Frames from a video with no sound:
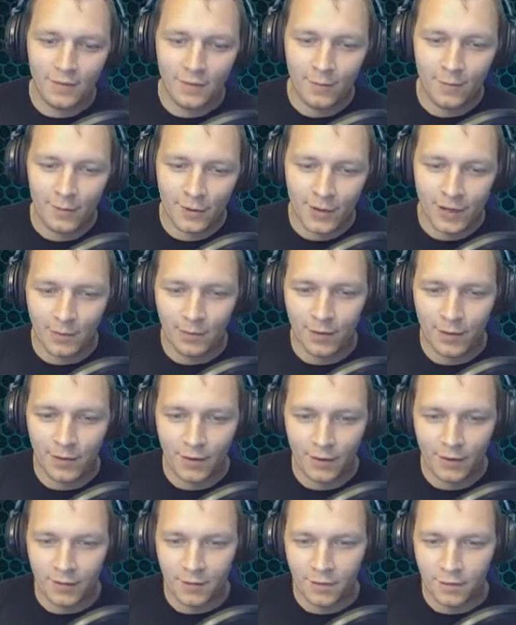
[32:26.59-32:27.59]
Would Shepard
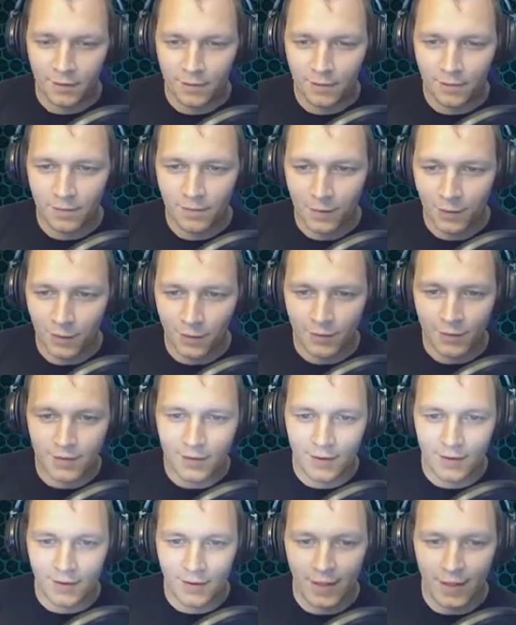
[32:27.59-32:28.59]
go
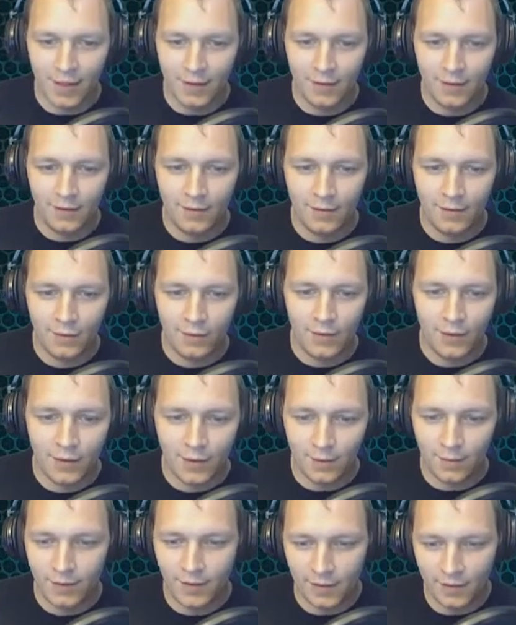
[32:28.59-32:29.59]
nuts and start doing
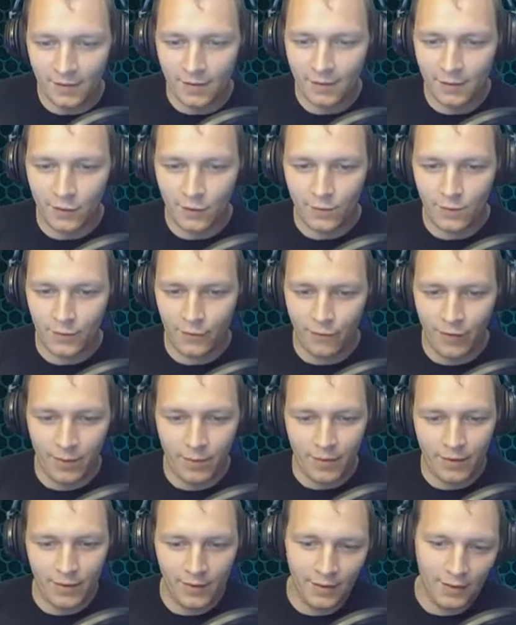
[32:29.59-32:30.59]
shit with this human
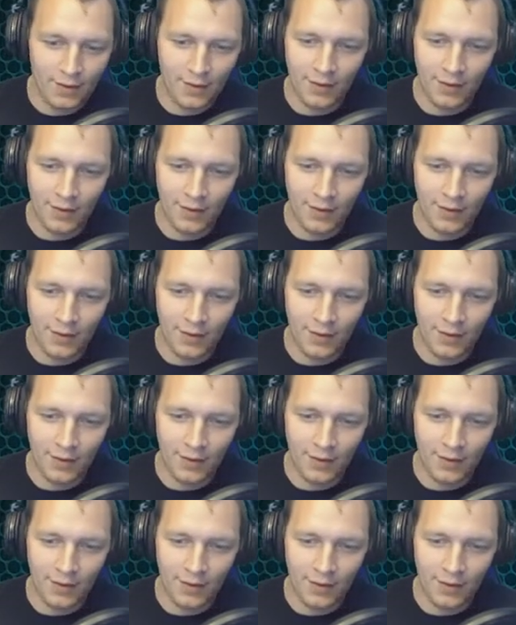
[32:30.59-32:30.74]
Reaper?